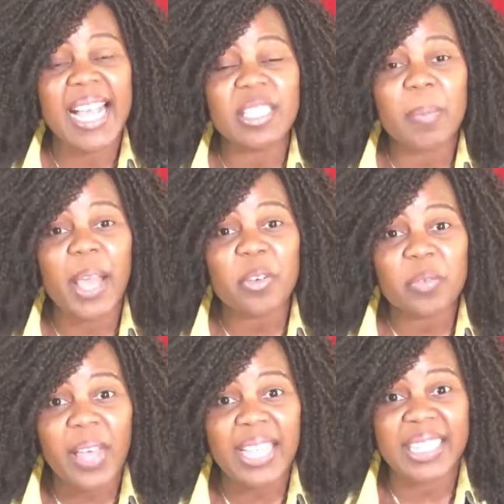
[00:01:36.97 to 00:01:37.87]
As a matter
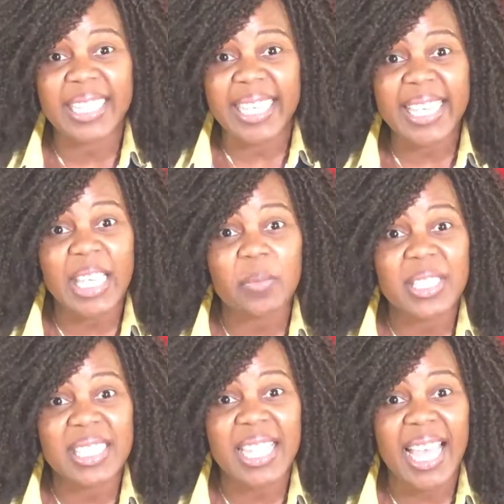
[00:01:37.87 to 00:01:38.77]
of fact, the king
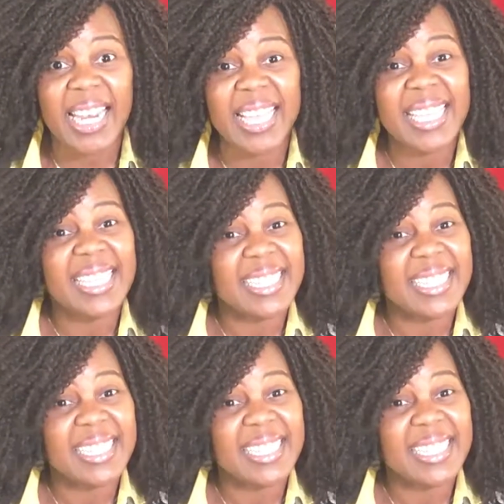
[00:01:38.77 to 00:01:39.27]
even said,